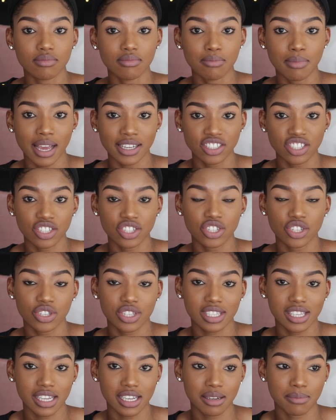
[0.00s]
matches your
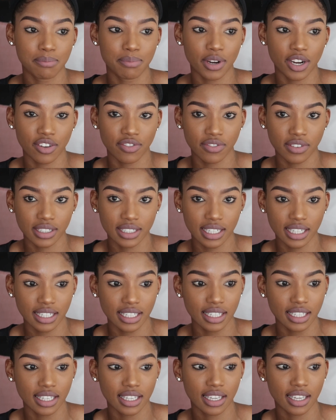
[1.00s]
skin
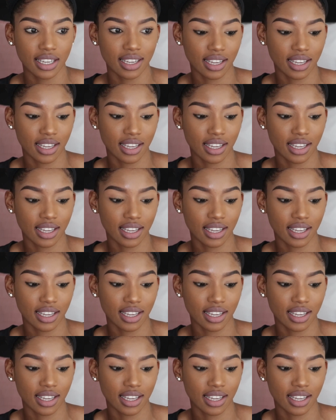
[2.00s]
perfectly,